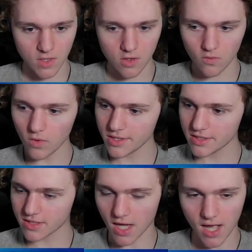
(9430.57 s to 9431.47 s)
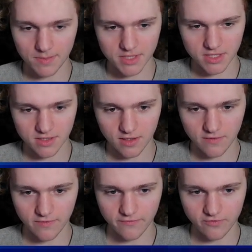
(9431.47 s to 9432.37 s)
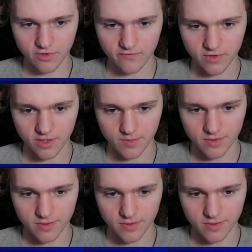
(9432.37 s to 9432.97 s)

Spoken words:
What is the opposite of a front flip?